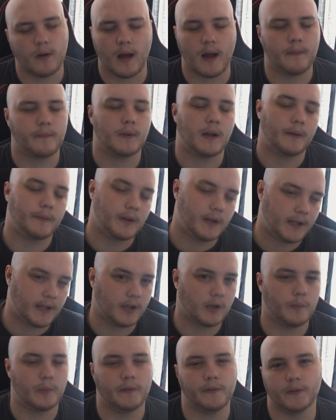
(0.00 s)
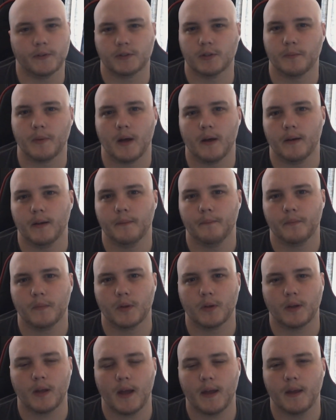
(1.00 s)
I'm going to kick up a fuss about it,
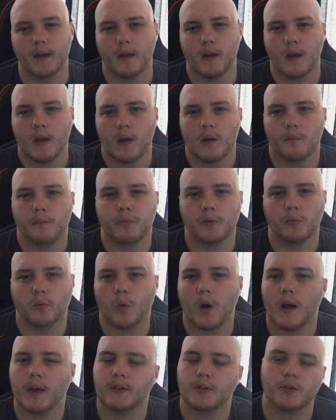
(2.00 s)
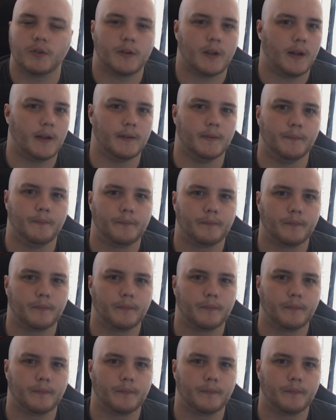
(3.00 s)
okay? But why should I?